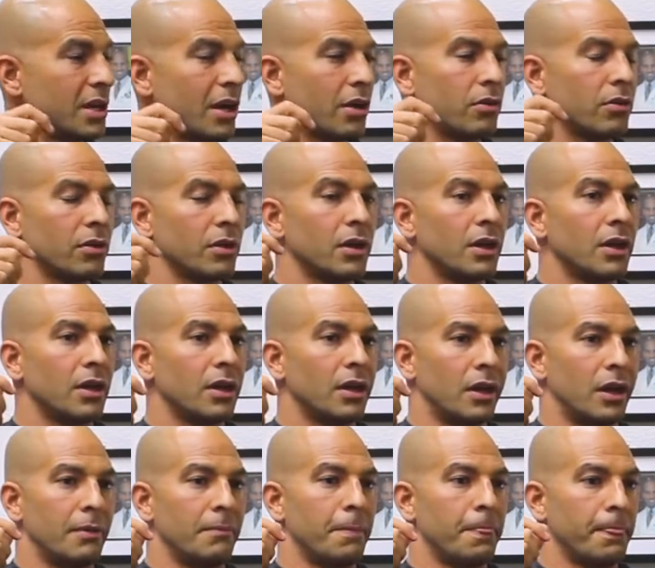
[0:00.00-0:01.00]
Now,
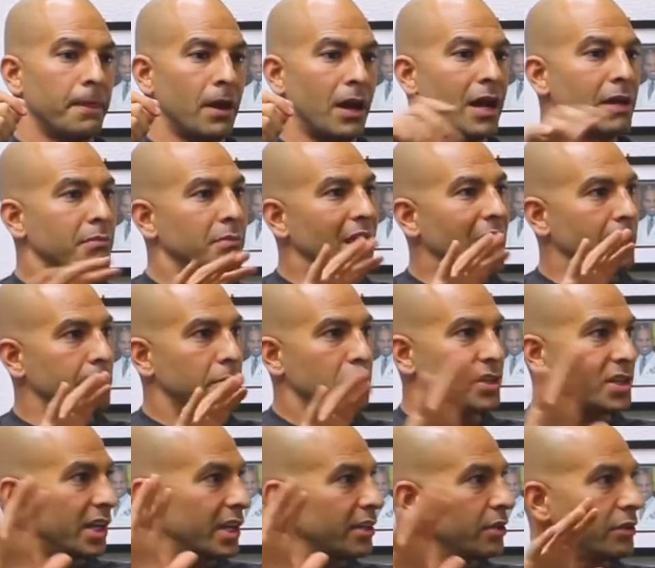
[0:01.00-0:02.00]
um, I'm not
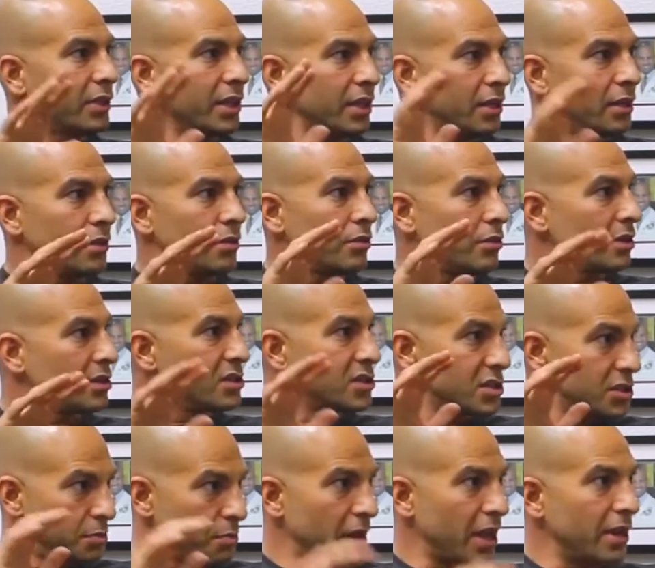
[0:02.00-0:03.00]
particularly in this
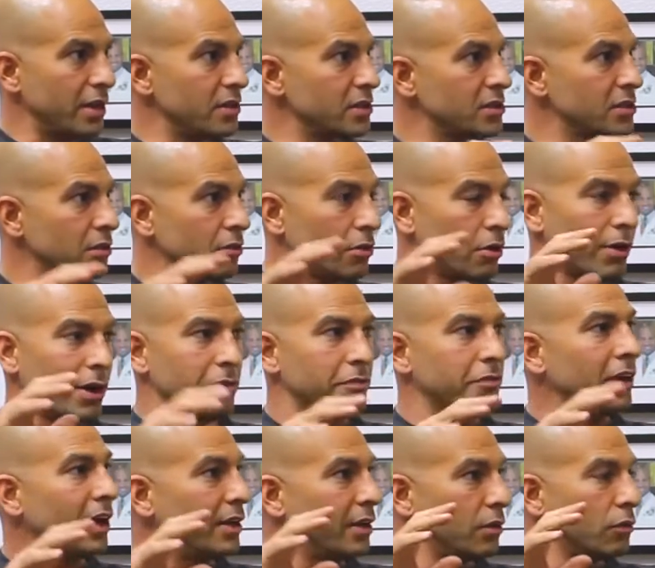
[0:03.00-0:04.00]
space, though I
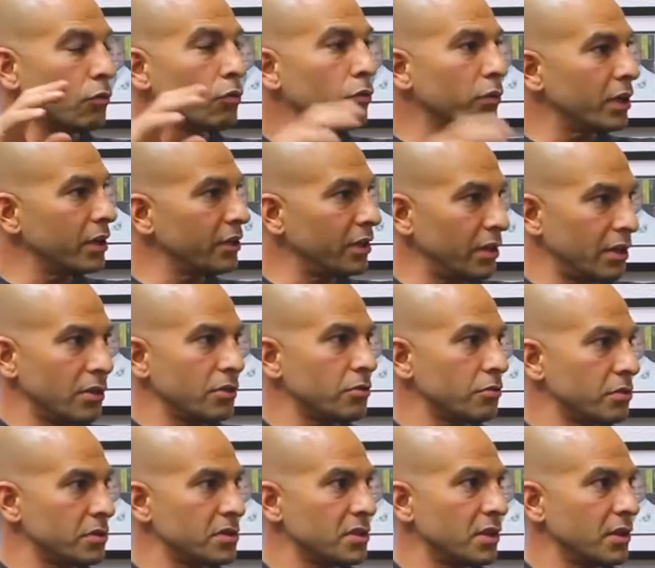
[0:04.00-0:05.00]
find it really
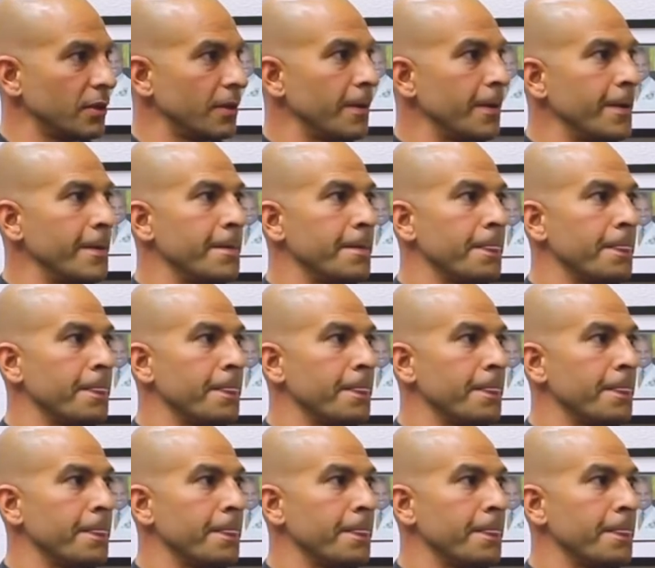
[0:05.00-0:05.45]
interesting.